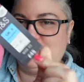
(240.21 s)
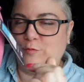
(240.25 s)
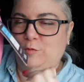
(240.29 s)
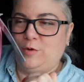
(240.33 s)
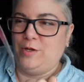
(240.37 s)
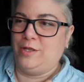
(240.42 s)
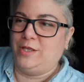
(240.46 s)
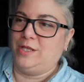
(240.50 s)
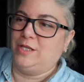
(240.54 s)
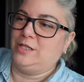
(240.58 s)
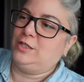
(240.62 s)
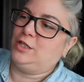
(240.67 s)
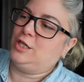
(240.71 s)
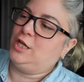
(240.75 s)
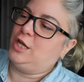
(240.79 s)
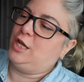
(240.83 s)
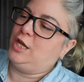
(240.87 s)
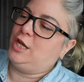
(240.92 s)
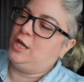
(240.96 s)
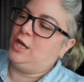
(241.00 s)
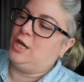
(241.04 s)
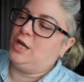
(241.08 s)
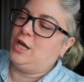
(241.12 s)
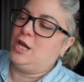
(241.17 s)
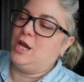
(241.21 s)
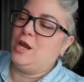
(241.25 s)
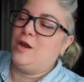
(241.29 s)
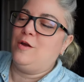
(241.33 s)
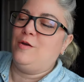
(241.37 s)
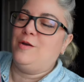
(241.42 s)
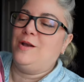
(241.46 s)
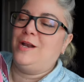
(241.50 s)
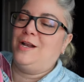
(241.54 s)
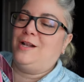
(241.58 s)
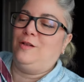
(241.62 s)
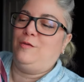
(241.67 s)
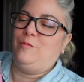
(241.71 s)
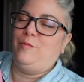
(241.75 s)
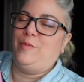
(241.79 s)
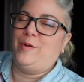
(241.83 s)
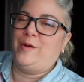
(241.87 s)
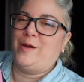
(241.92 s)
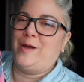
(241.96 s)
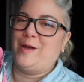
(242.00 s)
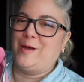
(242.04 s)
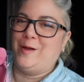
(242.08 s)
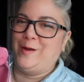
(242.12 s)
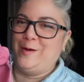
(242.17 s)
with this cute little
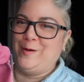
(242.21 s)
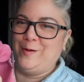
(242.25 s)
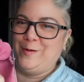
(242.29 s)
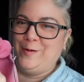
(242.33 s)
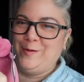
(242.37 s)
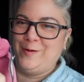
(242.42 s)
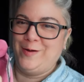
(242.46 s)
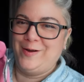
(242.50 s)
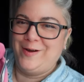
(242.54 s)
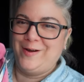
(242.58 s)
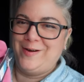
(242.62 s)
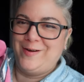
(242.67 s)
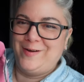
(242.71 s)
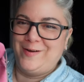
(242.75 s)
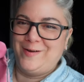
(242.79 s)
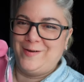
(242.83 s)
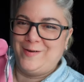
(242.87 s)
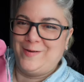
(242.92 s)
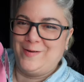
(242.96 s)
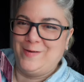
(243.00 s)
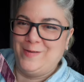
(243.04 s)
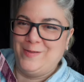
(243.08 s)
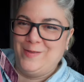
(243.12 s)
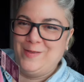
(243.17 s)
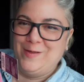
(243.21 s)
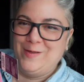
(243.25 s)
bow on